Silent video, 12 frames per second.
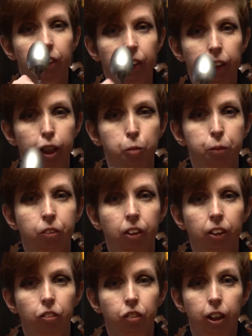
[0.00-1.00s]
Get up and
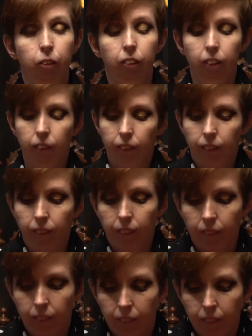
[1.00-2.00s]
take a shower
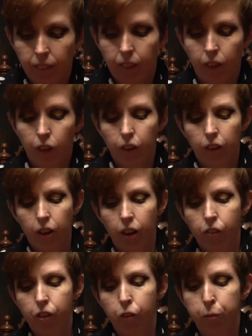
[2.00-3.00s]
could
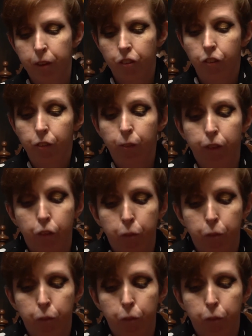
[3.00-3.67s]
cost as much as 3